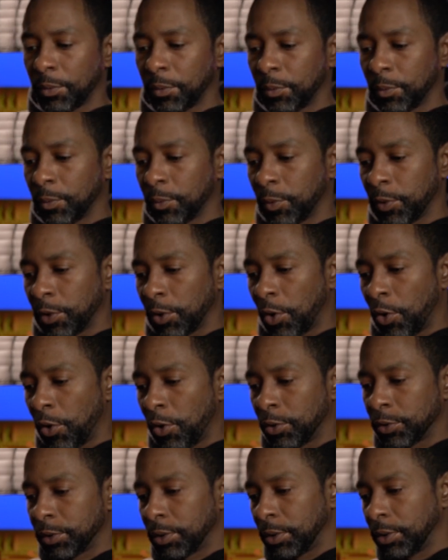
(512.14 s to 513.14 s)
what
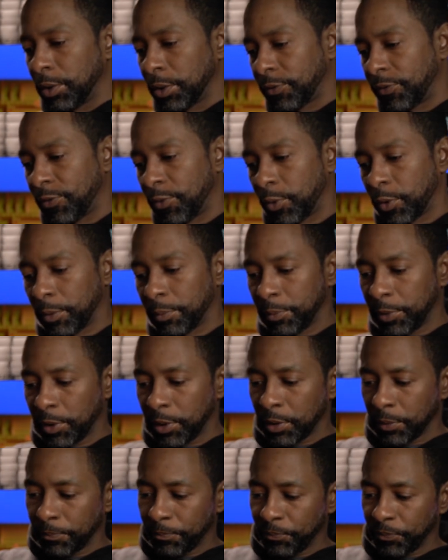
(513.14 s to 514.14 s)
all to look for,
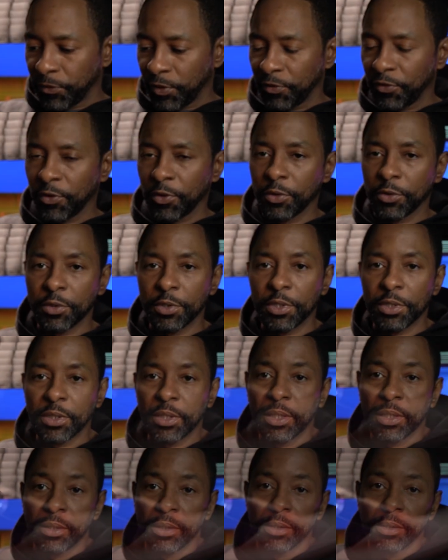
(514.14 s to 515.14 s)
but if you're just getting